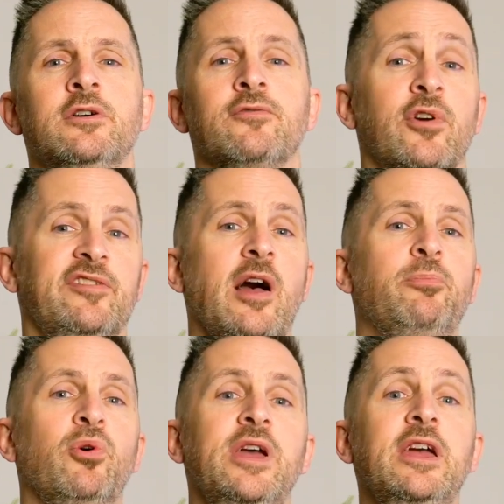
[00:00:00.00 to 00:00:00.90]
For
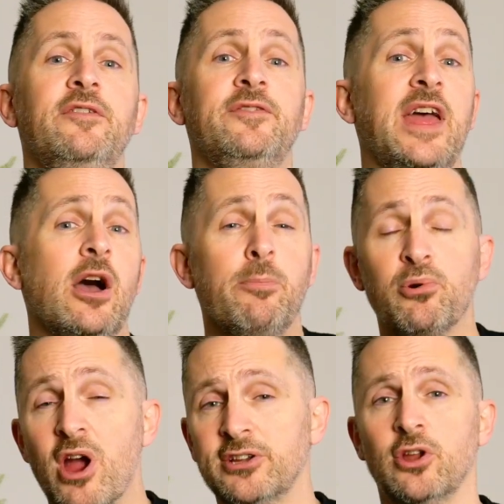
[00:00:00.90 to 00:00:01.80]
example, if they are
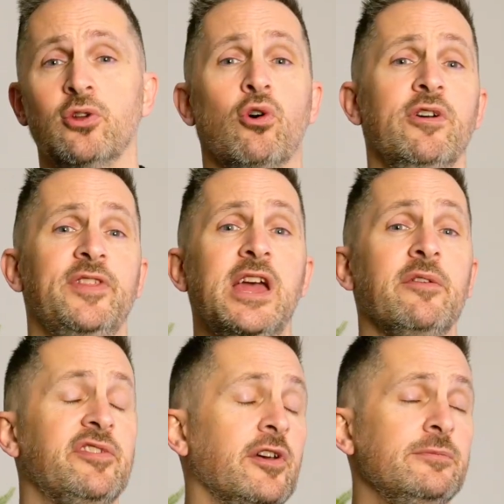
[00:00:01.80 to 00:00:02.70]
pregnant or if they have
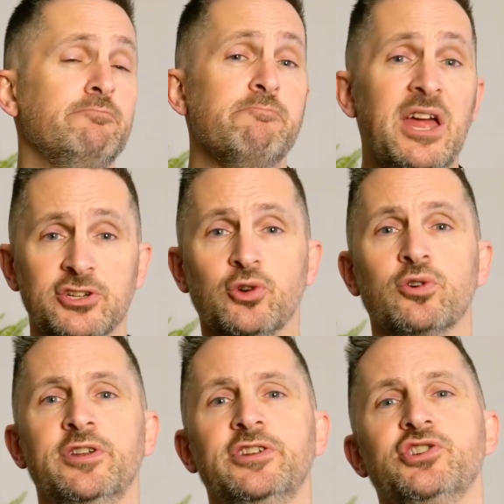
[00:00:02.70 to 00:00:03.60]
certain medical
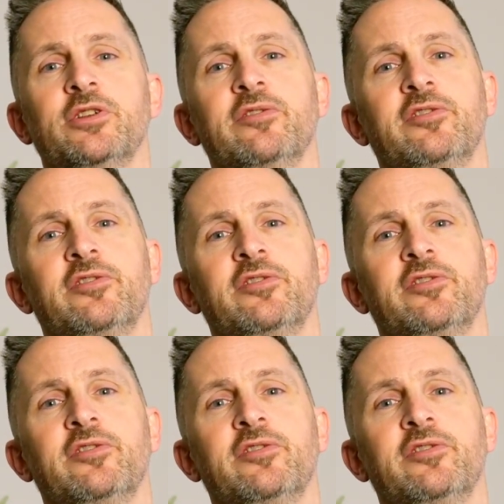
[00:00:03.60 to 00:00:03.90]
conditions.